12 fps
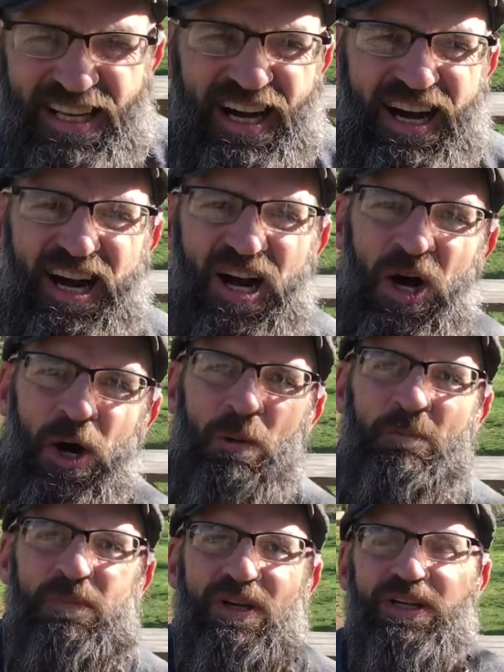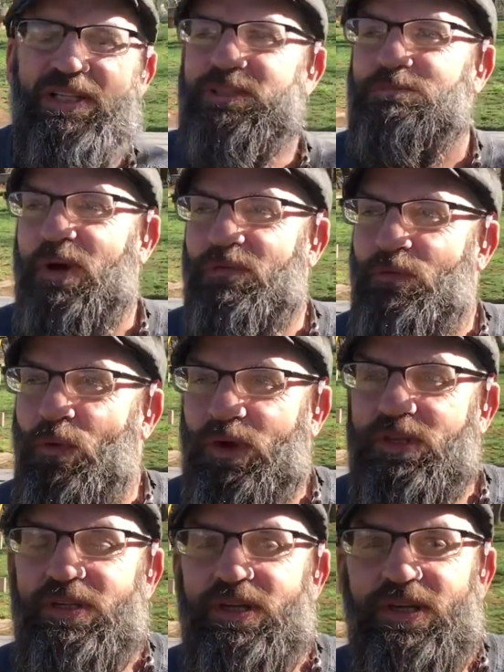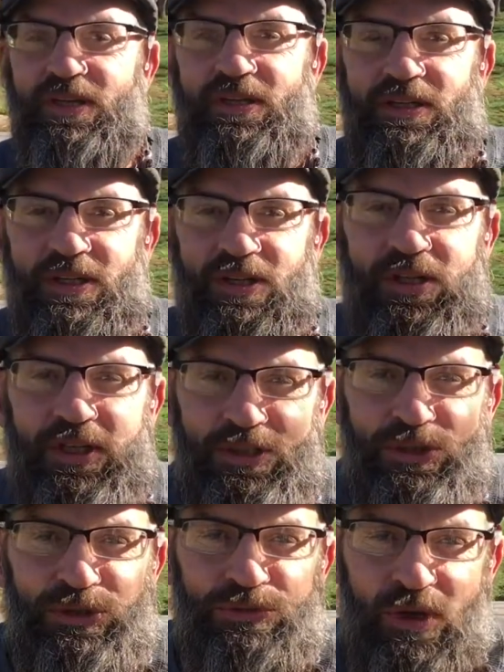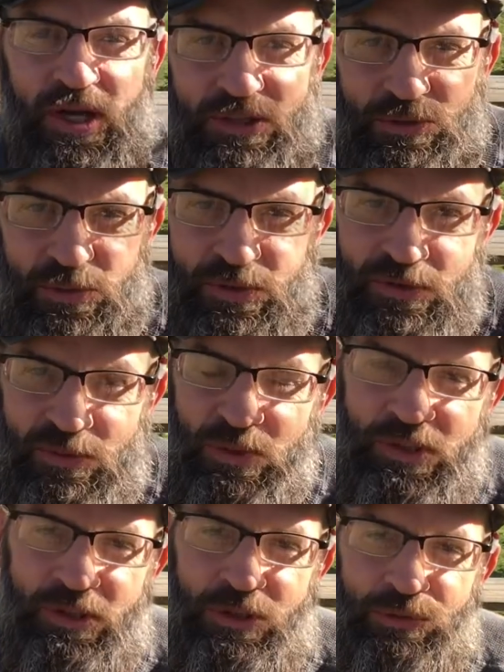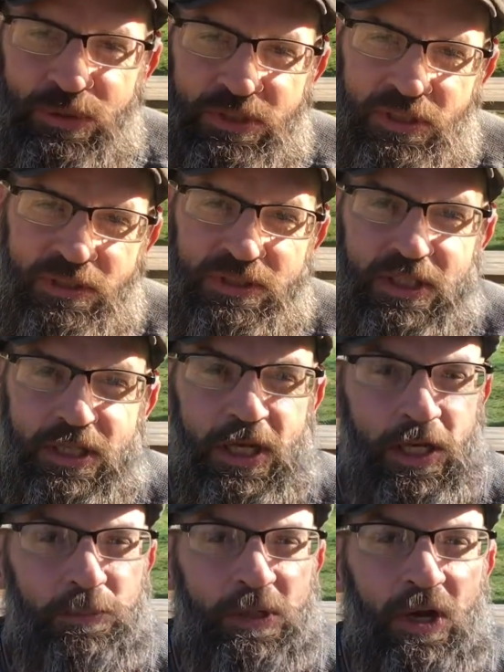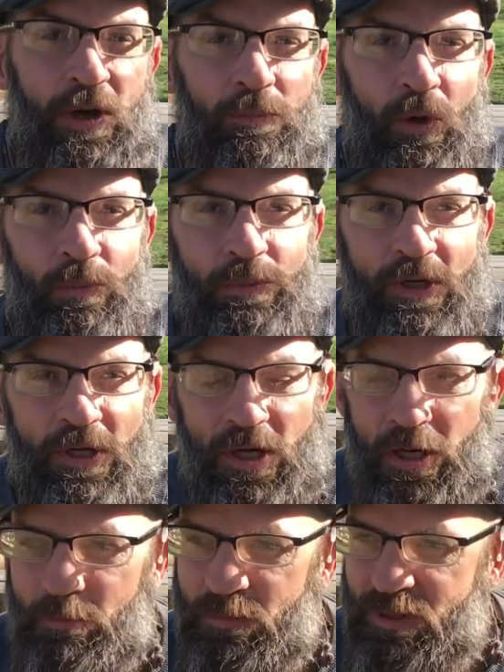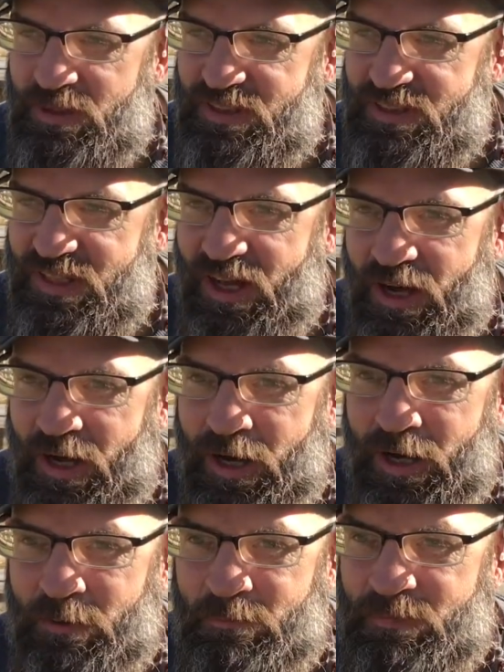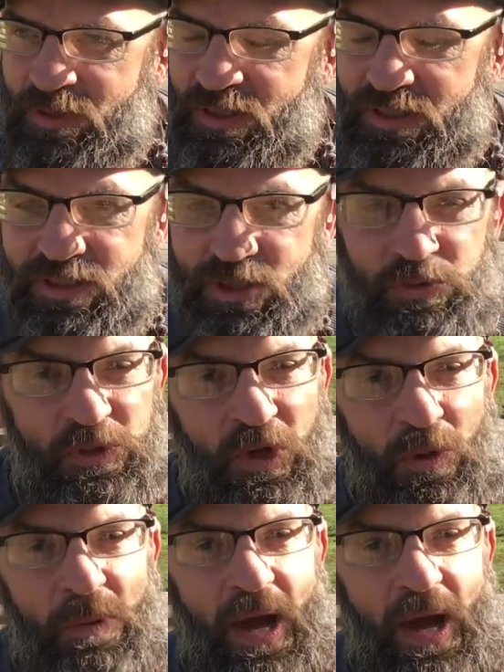um, this is my fourth year here at Angels Rest. We're one of the originals that came and helped open it up. Um, so we go